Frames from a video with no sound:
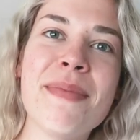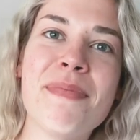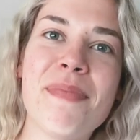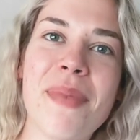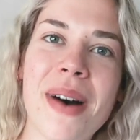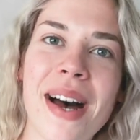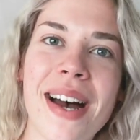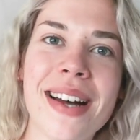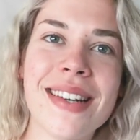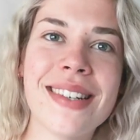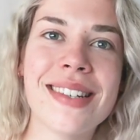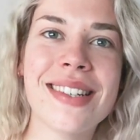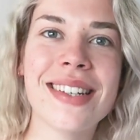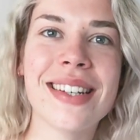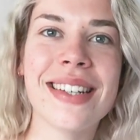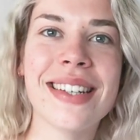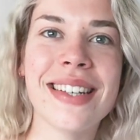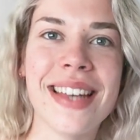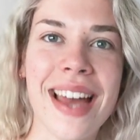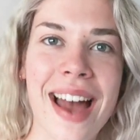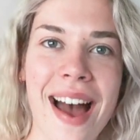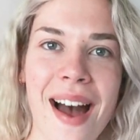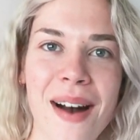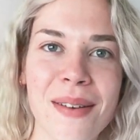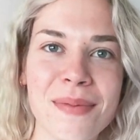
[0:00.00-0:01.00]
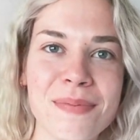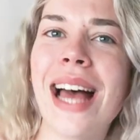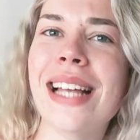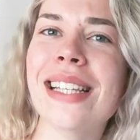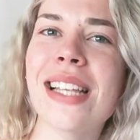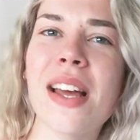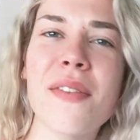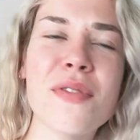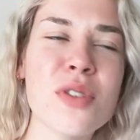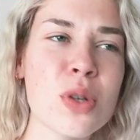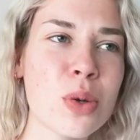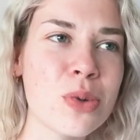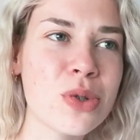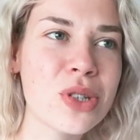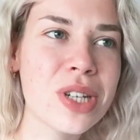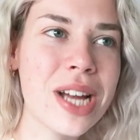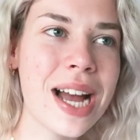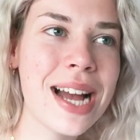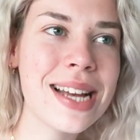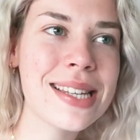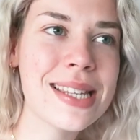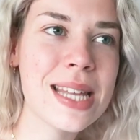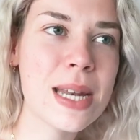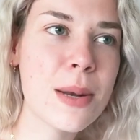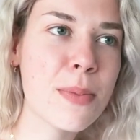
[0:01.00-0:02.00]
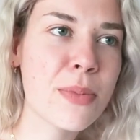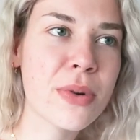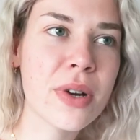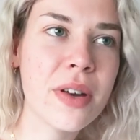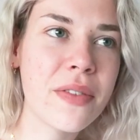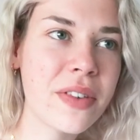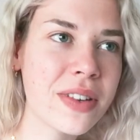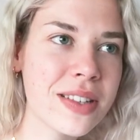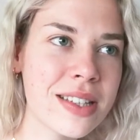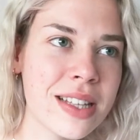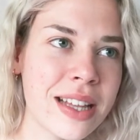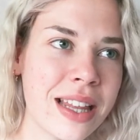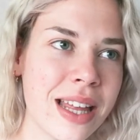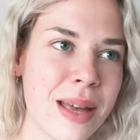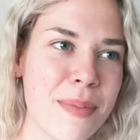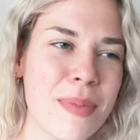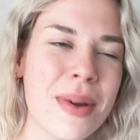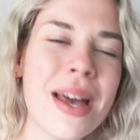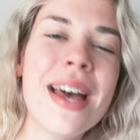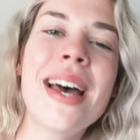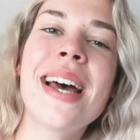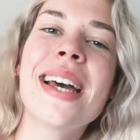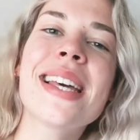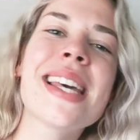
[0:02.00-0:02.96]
But yeah, as I've told you guys in a previous clip,